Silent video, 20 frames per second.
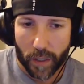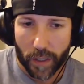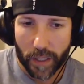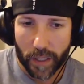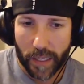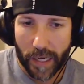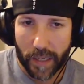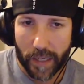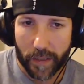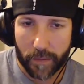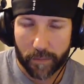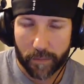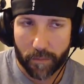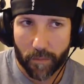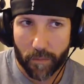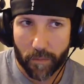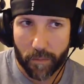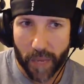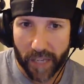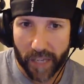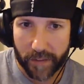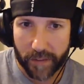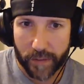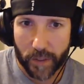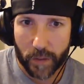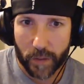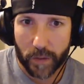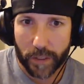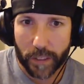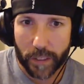He got
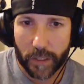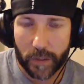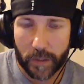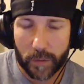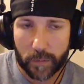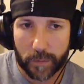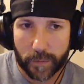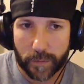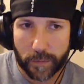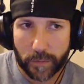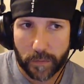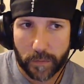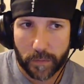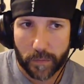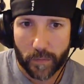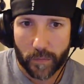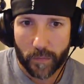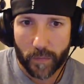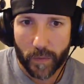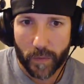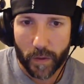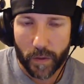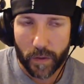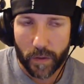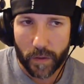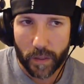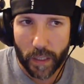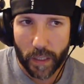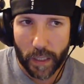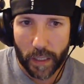basically
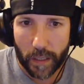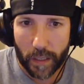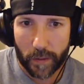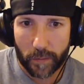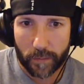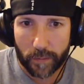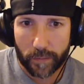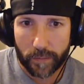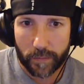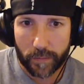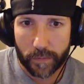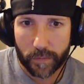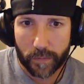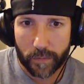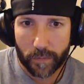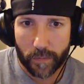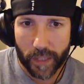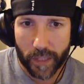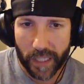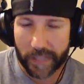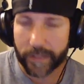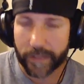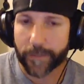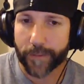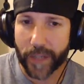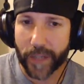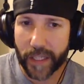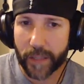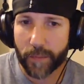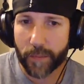um, he got defeated